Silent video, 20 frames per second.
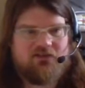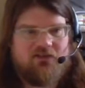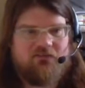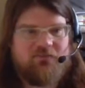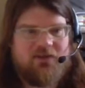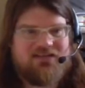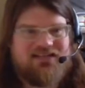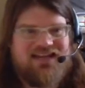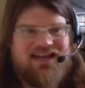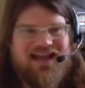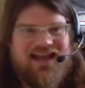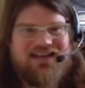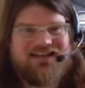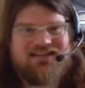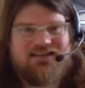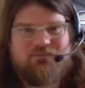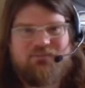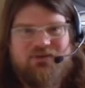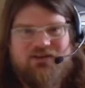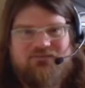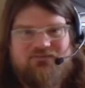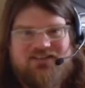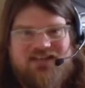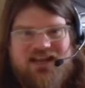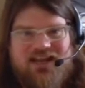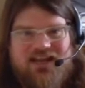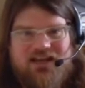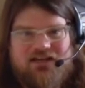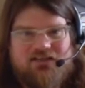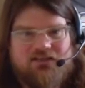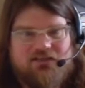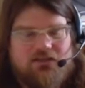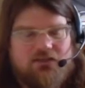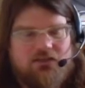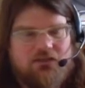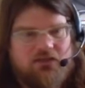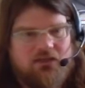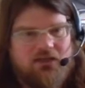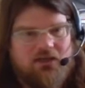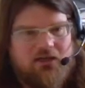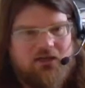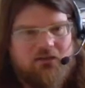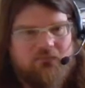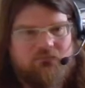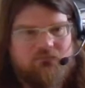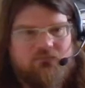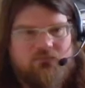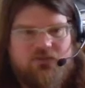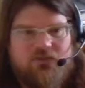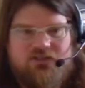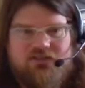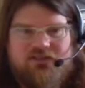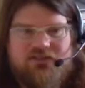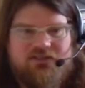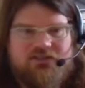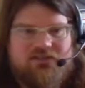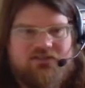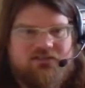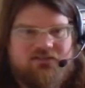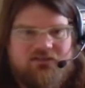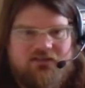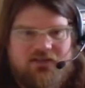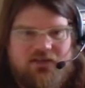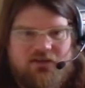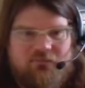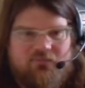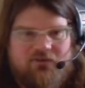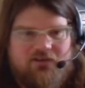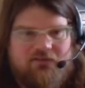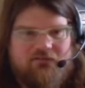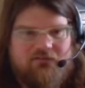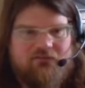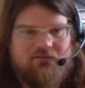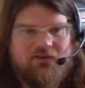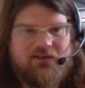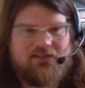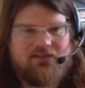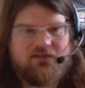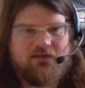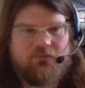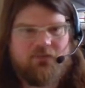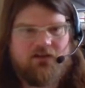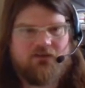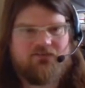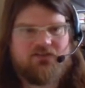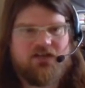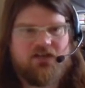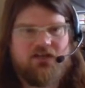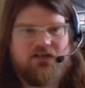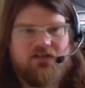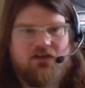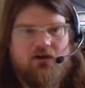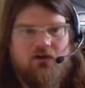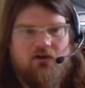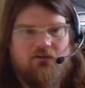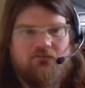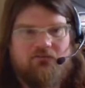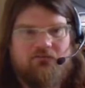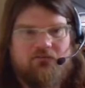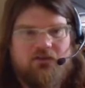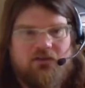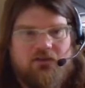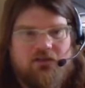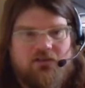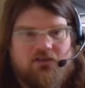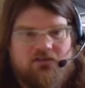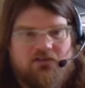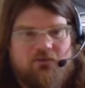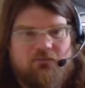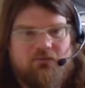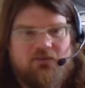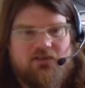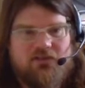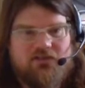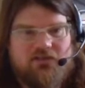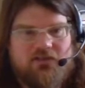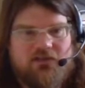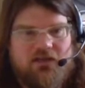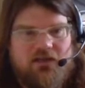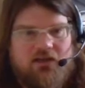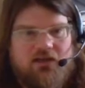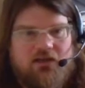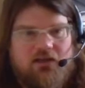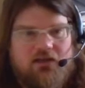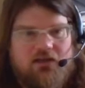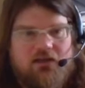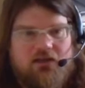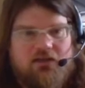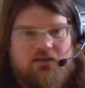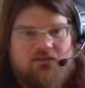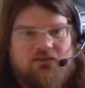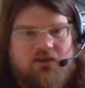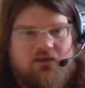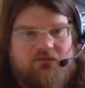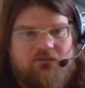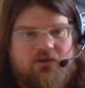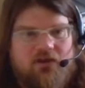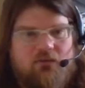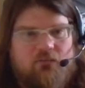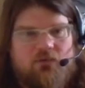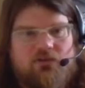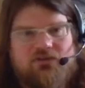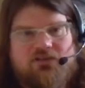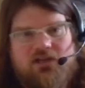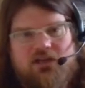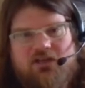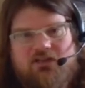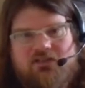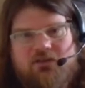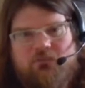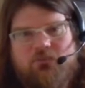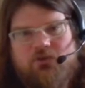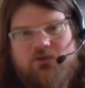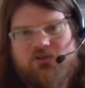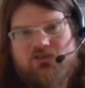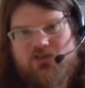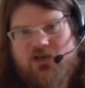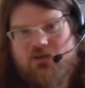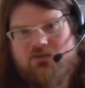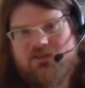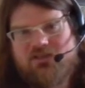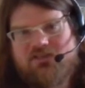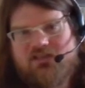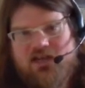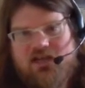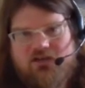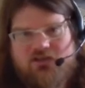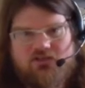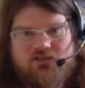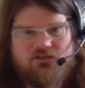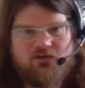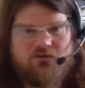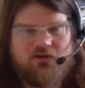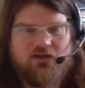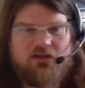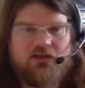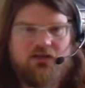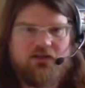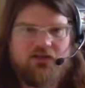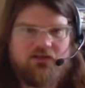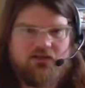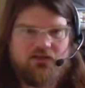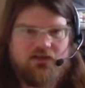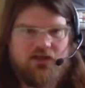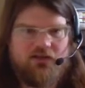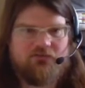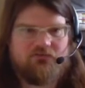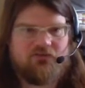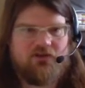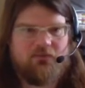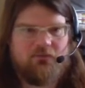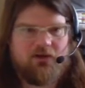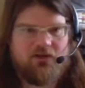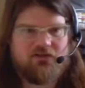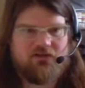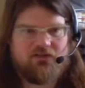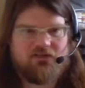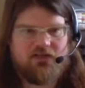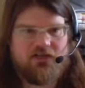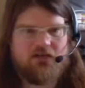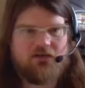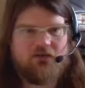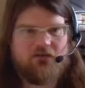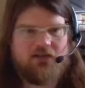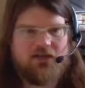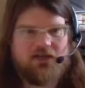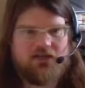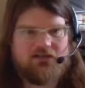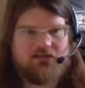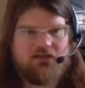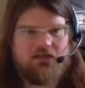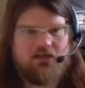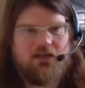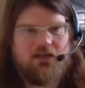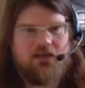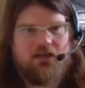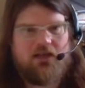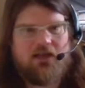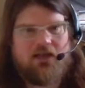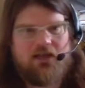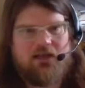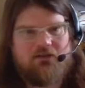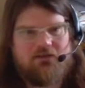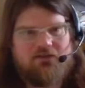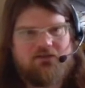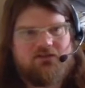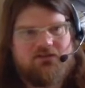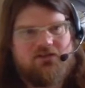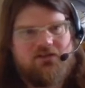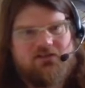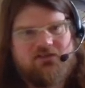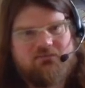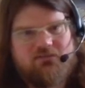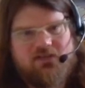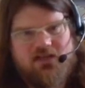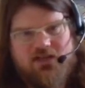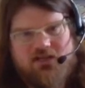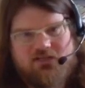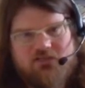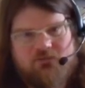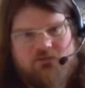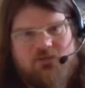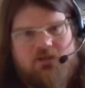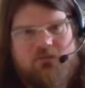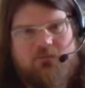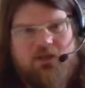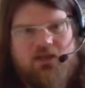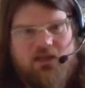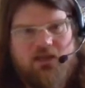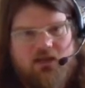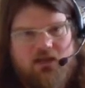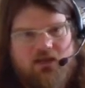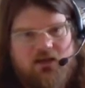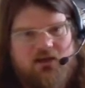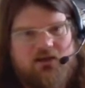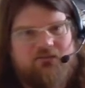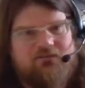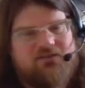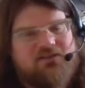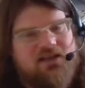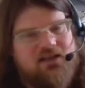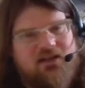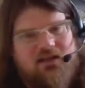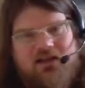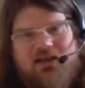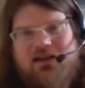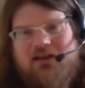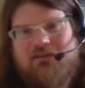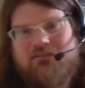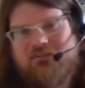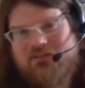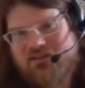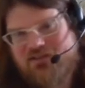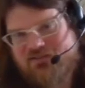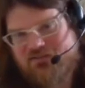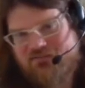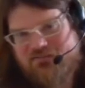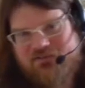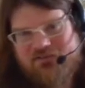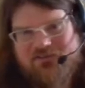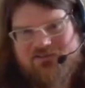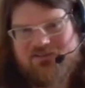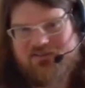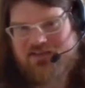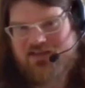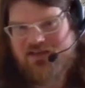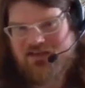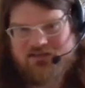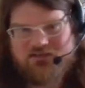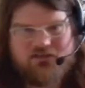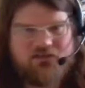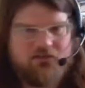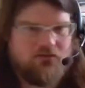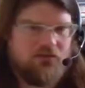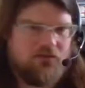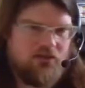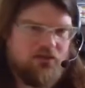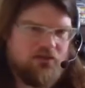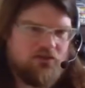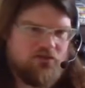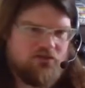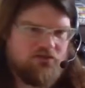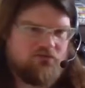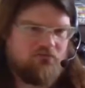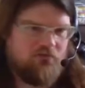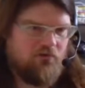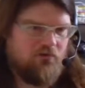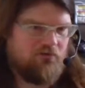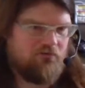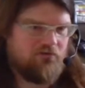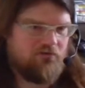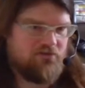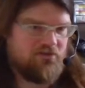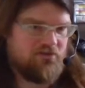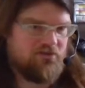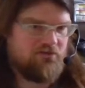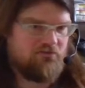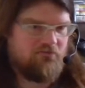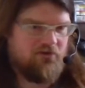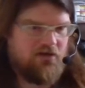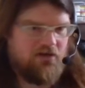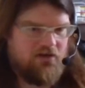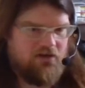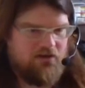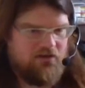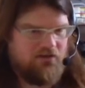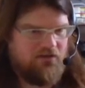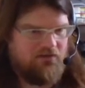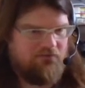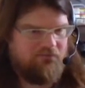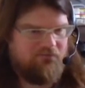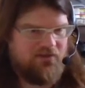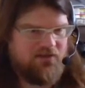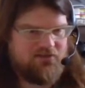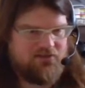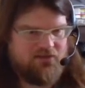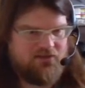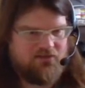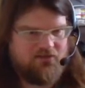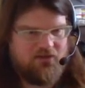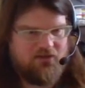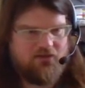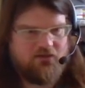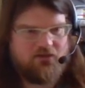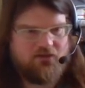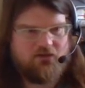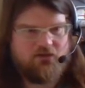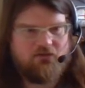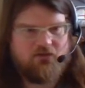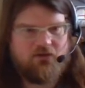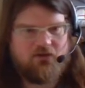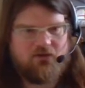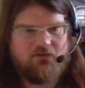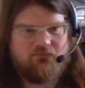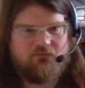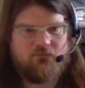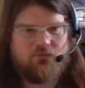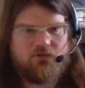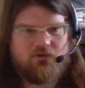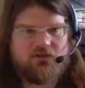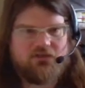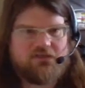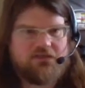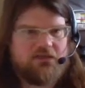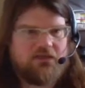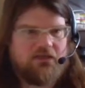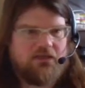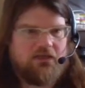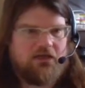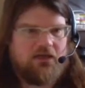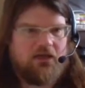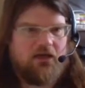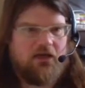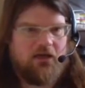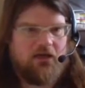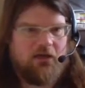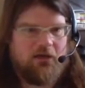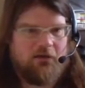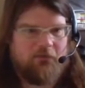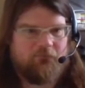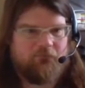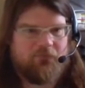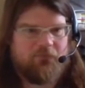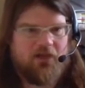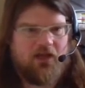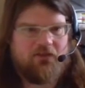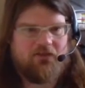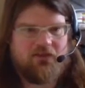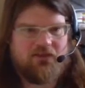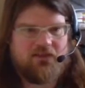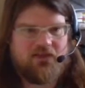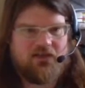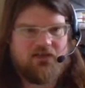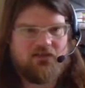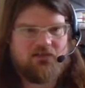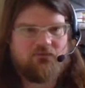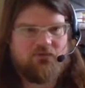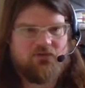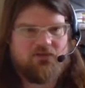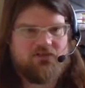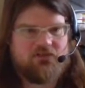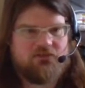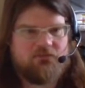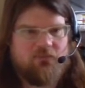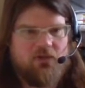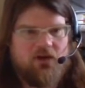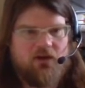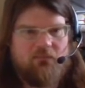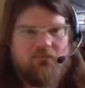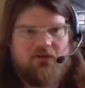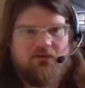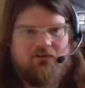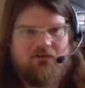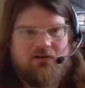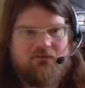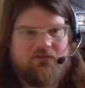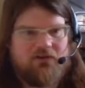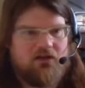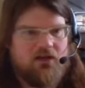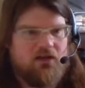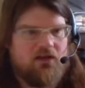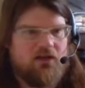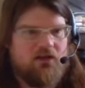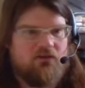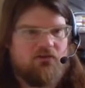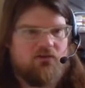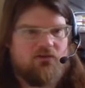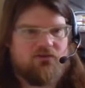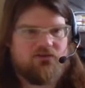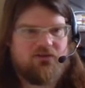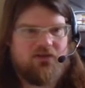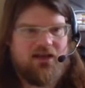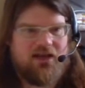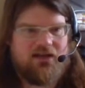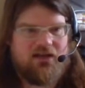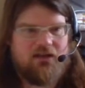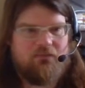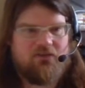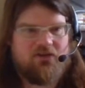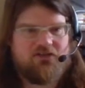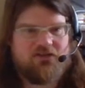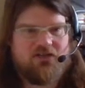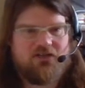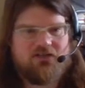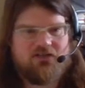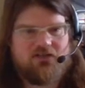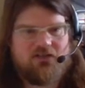So I've basically added a bit of text, which is pretty fancy, but I've turned it off. So with this, so if I want to at some point show this text during the live stream, I can just click on that, and you can see some text will appear. And I've set again, there's a filter to get it to scroll across the screen if that's a thing that you kind of want. Other things which might be relevant, you can also add images.